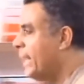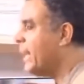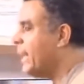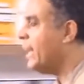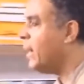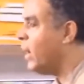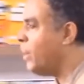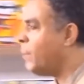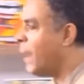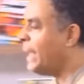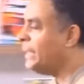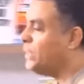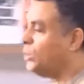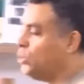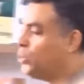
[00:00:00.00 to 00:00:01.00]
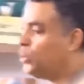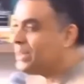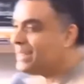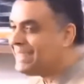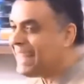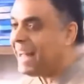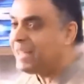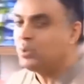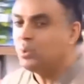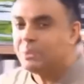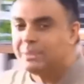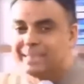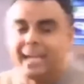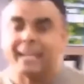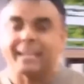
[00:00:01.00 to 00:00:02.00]
all right, you start to
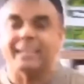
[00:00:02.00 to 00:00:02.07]
take